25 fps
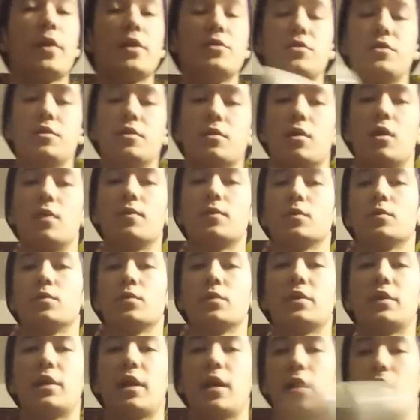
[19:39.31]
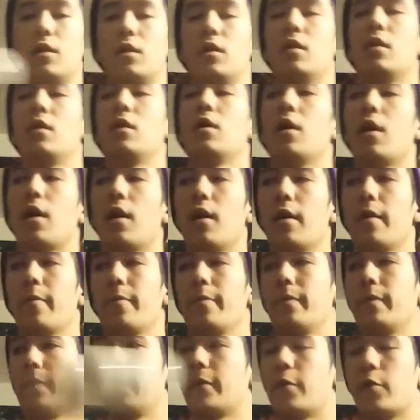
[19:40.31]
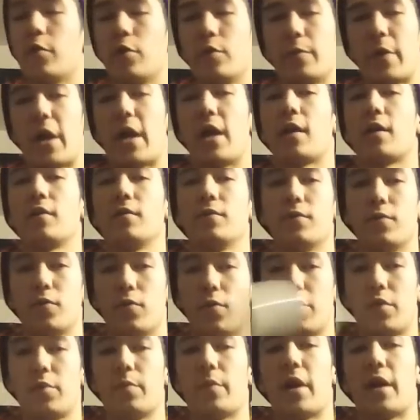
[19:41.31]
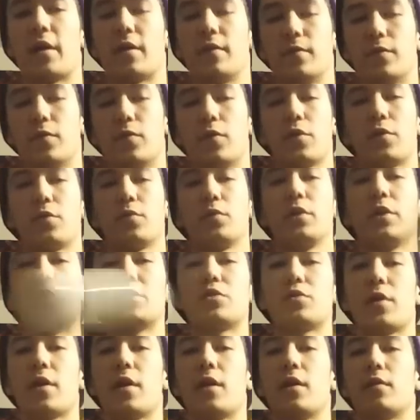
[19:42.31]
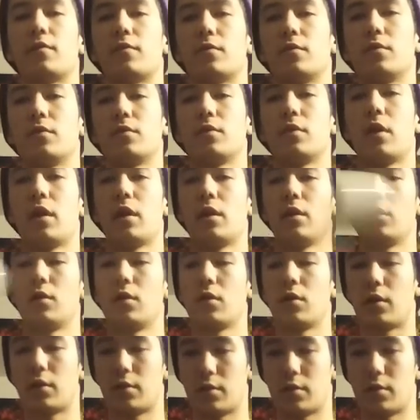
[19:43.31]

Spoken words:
as you get comfortable with that, going back and forth, really try and and